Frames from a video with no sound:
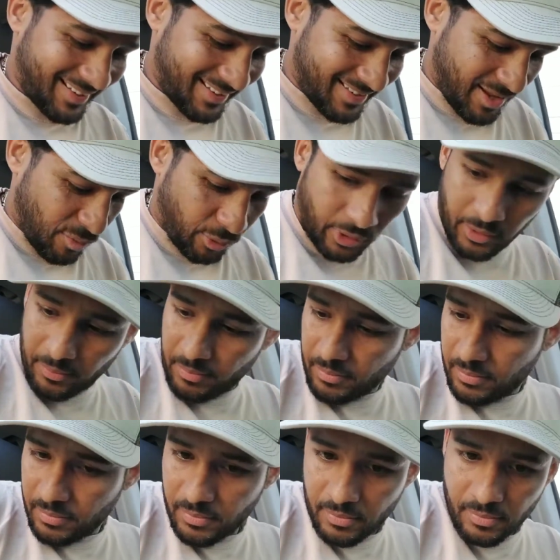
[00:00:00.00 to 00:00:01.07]
It's not working.
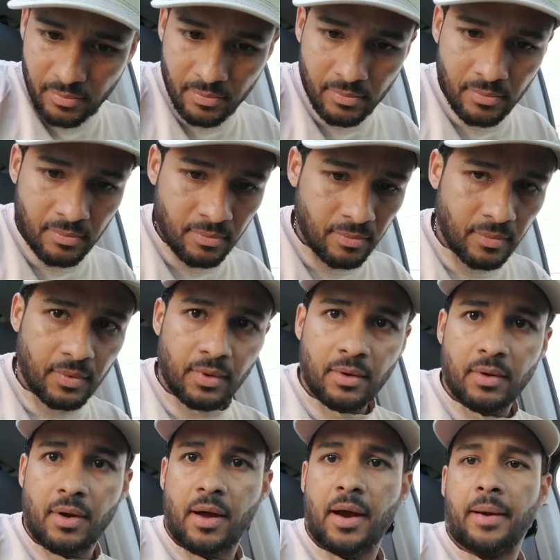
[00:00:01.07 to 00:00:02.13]

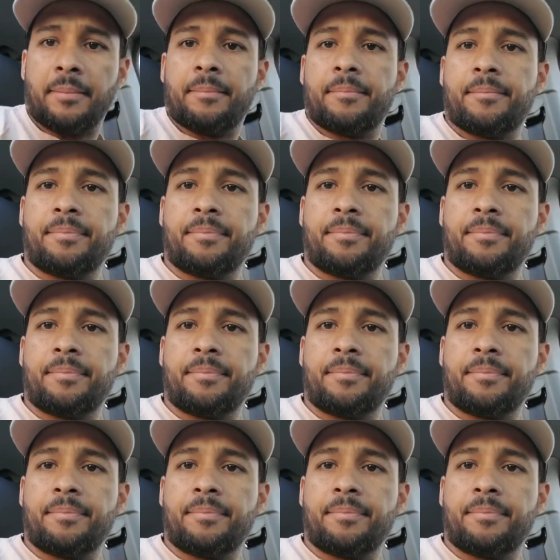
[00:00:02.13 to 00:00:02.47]
All right,